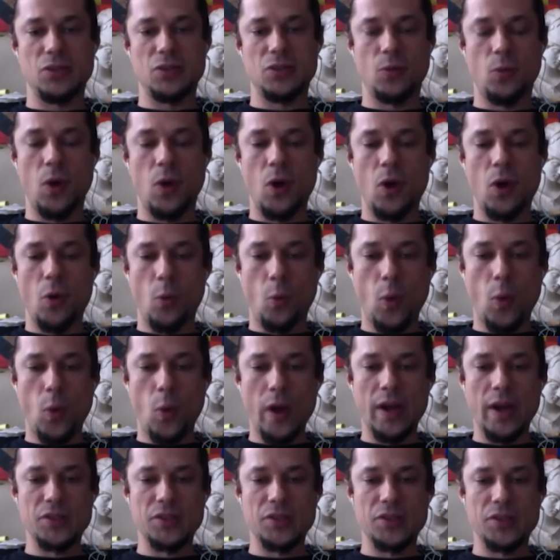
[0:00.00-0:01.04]
So
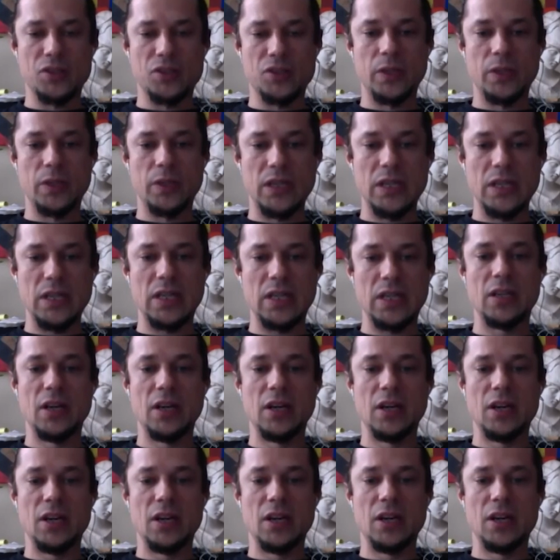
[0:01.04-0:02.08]
what else do we need
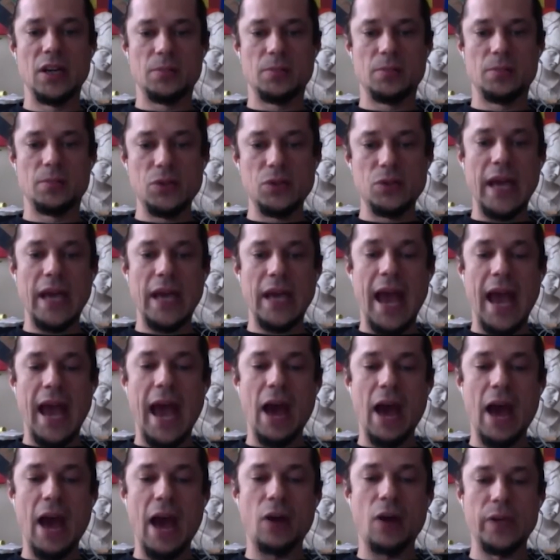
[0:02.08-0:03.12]
to be doing, and
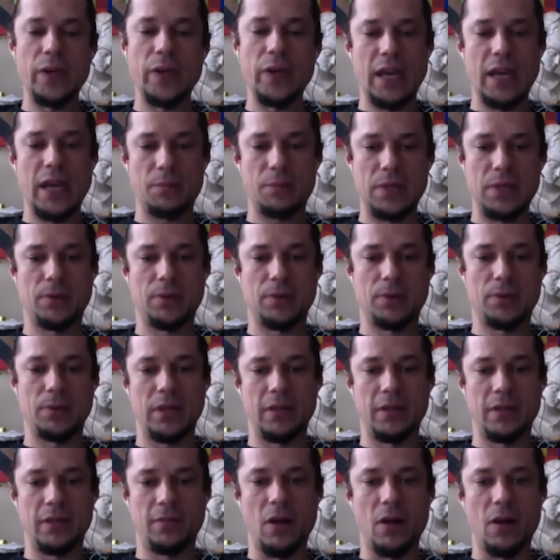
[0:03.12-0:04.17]
how do we get people
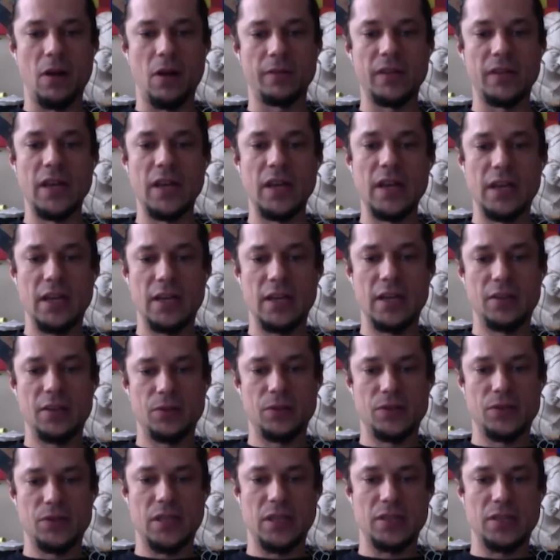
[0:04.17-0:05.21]
involved in
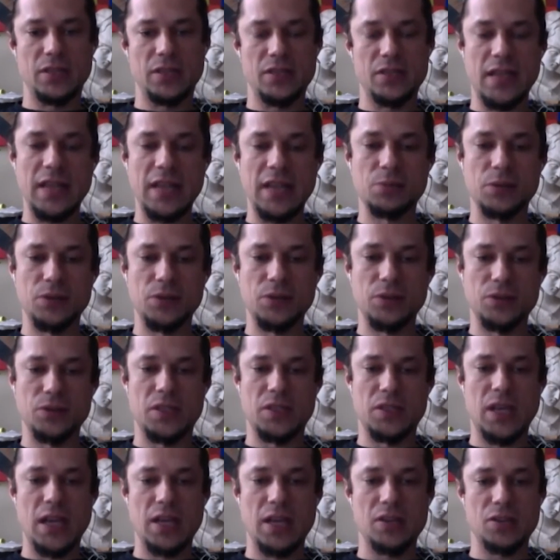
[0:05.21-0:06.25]
those things? And that's what those
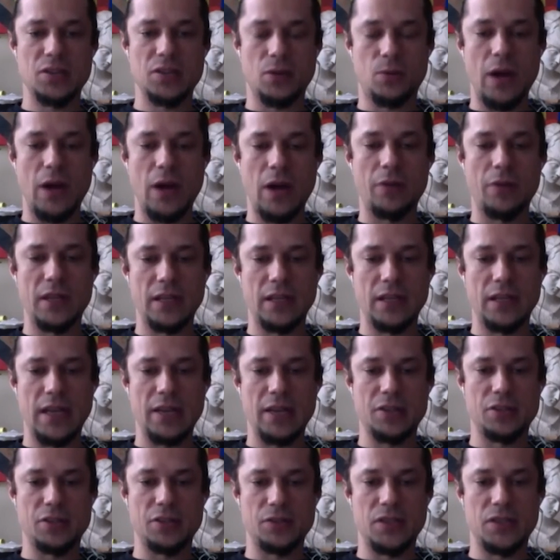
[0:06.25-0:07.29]
days around the
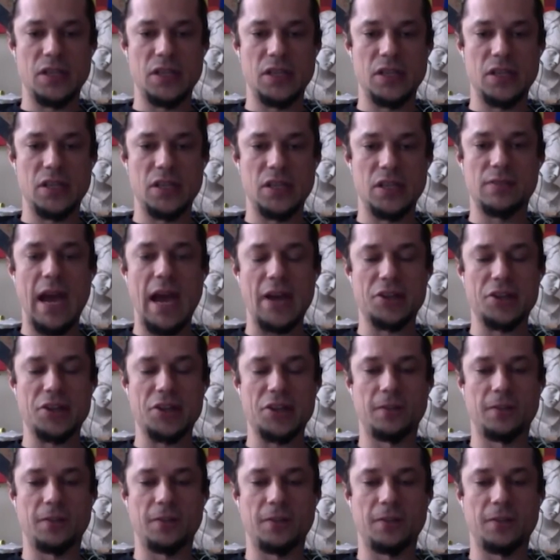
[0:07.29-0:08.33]
election, those days of
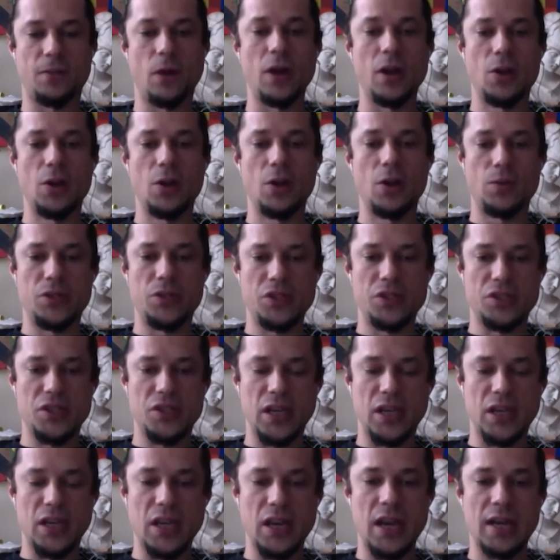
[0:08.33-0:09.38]
action are for, which
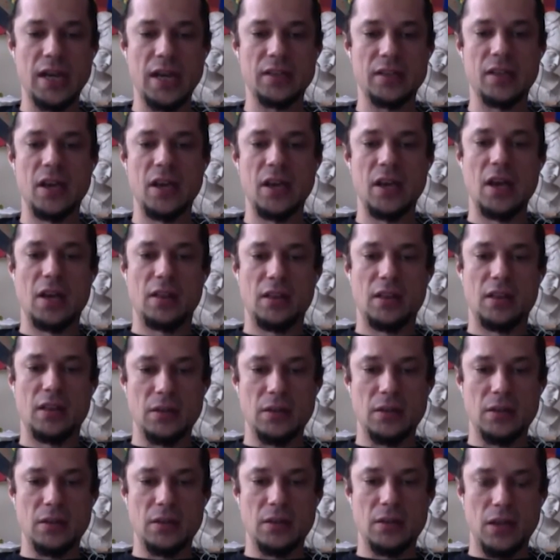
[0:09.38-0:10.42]
is to connect
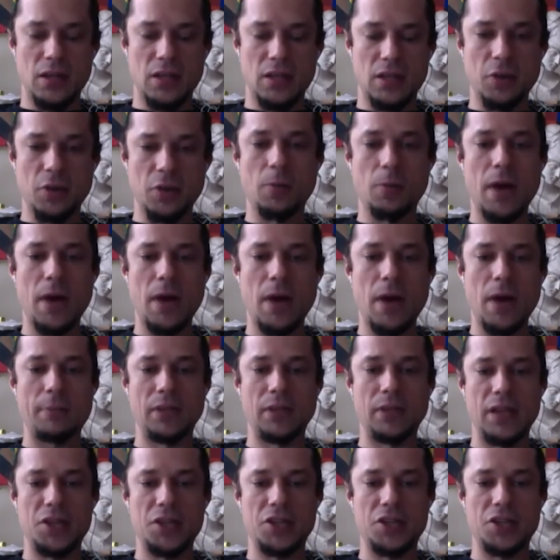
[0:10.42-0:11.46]
the general
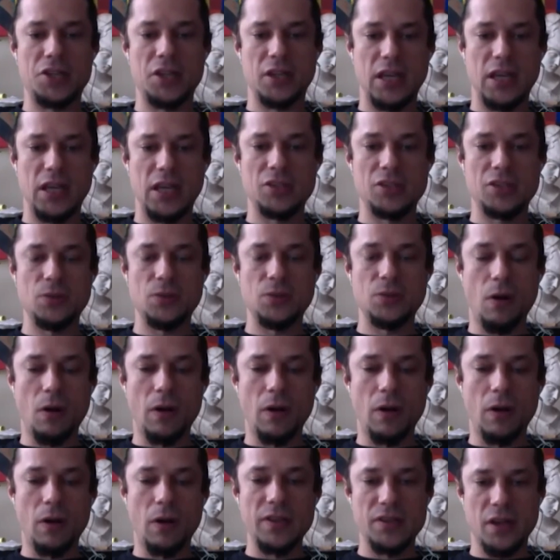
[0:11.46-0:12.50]
population
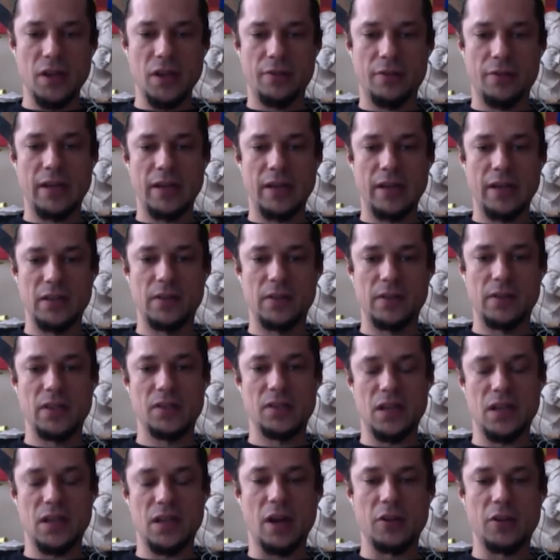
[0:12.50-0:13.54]
into all these other
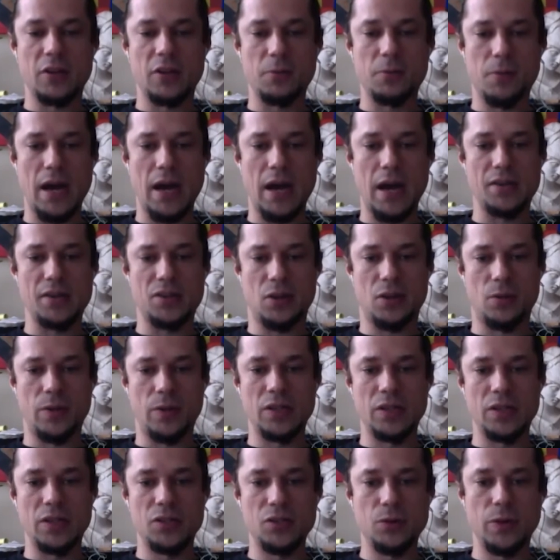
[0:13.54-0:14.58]
activities that Occupy
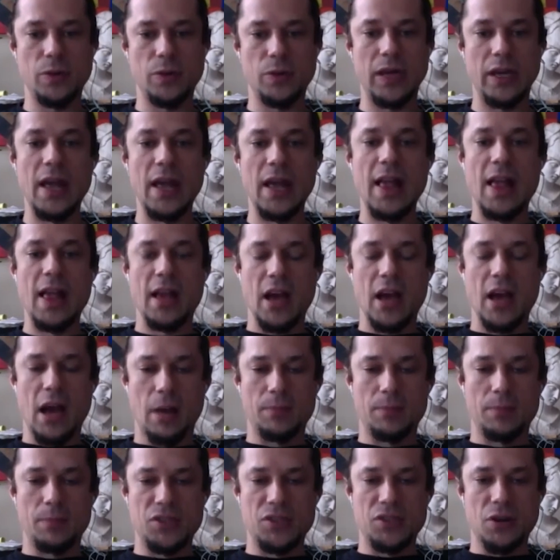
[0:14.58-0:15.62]
is already doing,
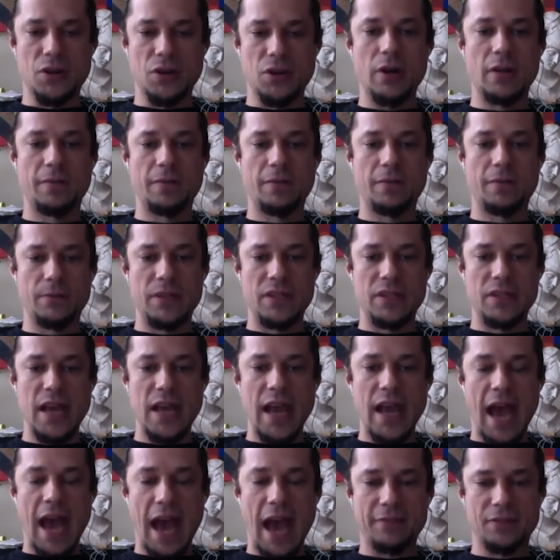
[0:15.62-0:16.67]
starting from the
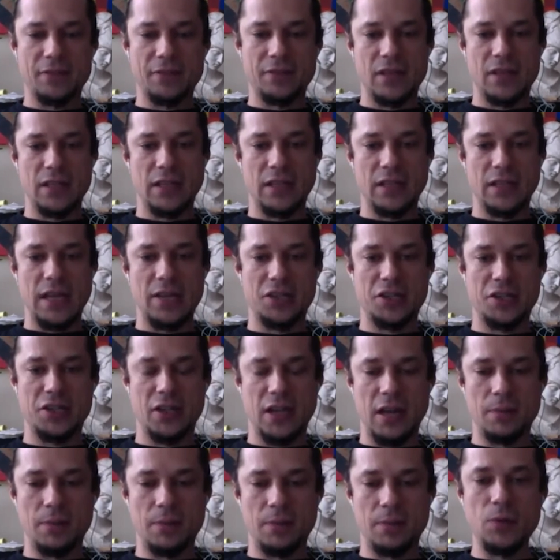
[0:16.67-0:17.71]
day after the
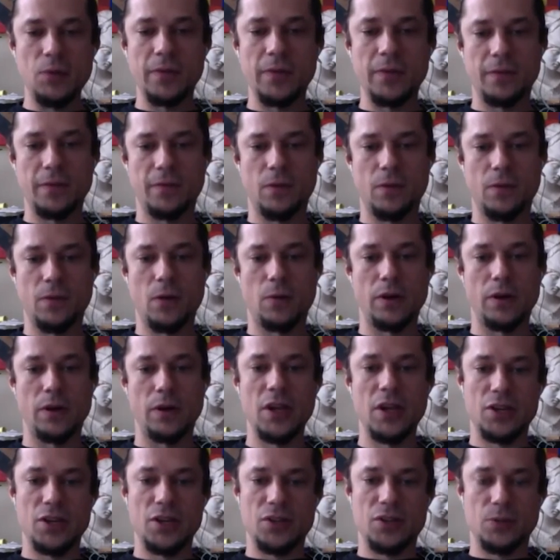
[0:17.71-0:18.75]
election and moving forward
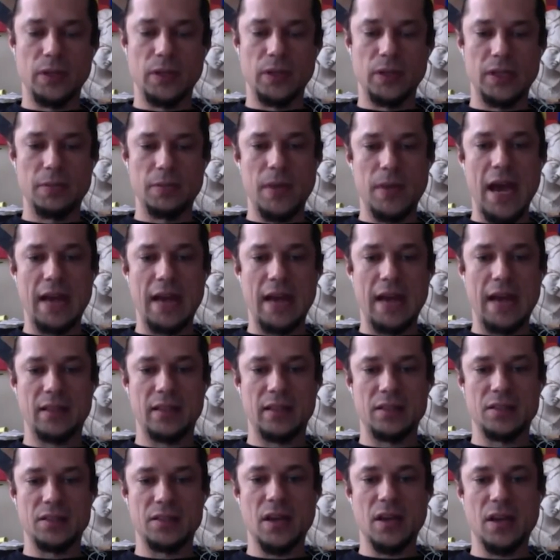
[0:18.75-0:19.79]
to really impact
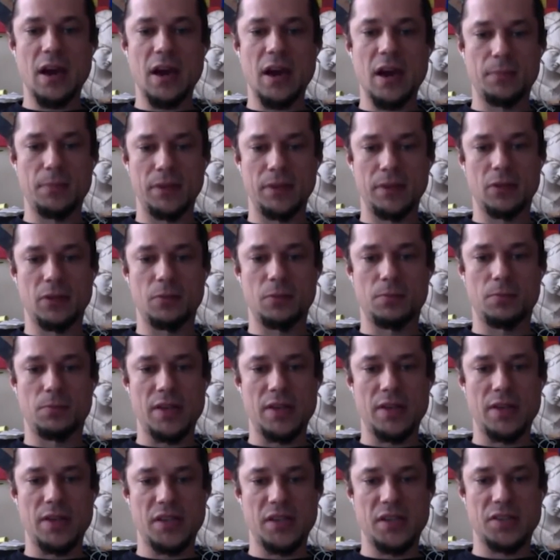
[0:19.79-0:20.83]
the entire political
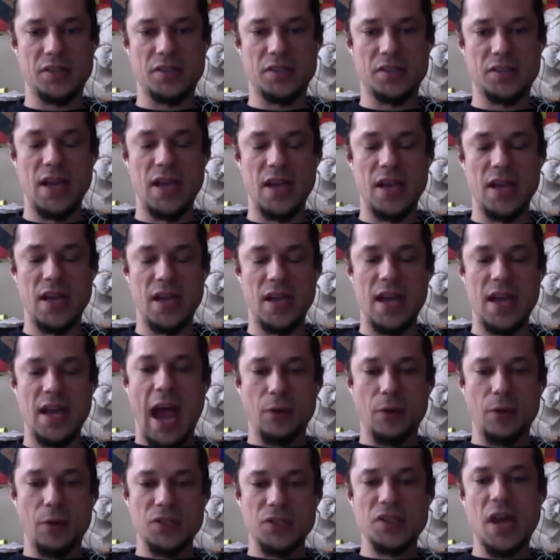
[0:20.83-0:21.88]
process
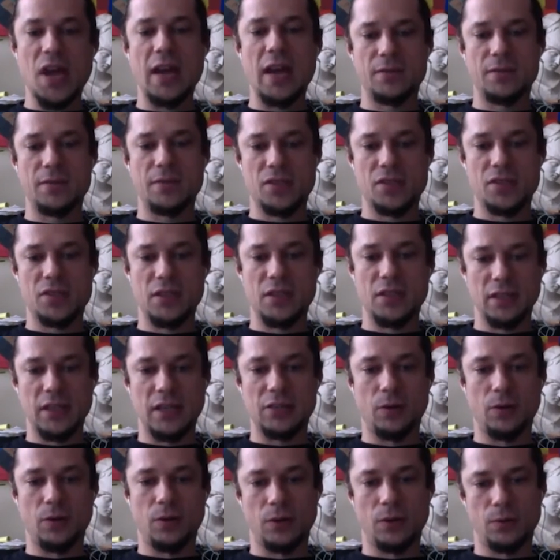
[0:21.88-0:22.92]
outside of just the
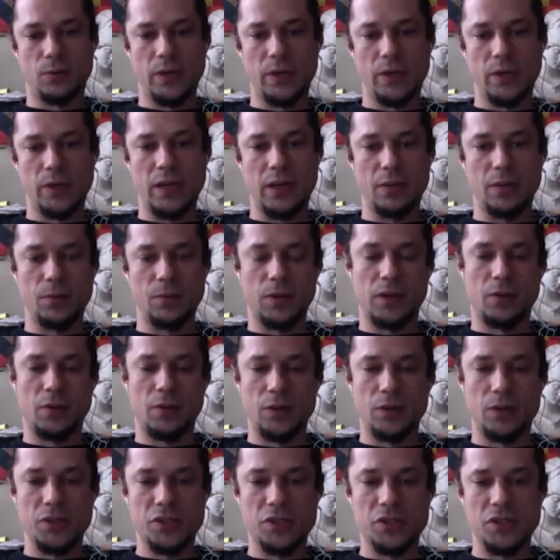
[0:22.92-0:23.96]
electoral arena. And
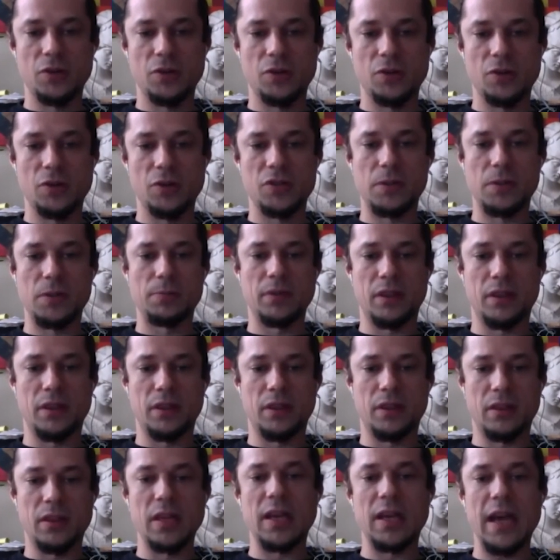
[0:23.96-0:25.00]
we're just encouraging people to
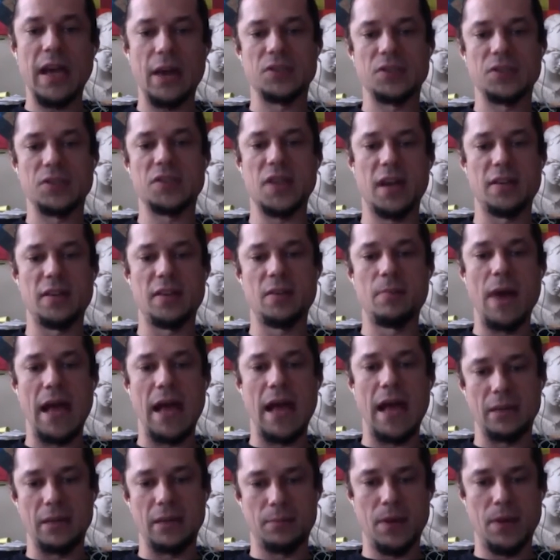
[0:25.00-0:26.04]
think outside the
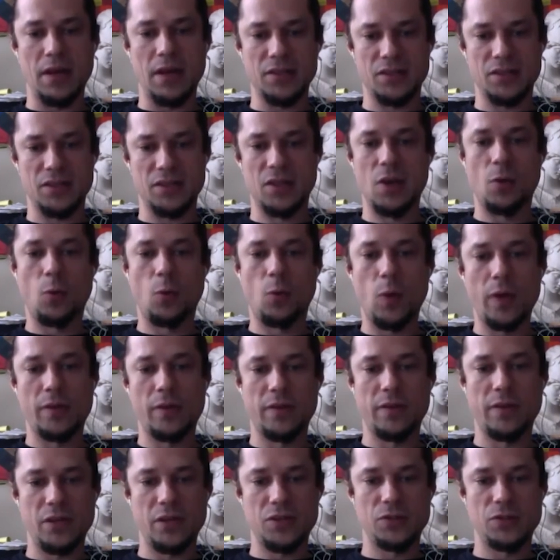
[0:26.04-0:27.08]
ballot box,
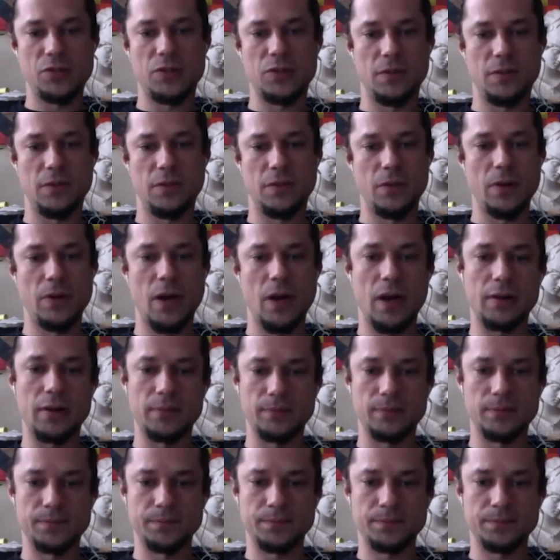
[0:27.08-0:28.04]
whether they choose to vote or not.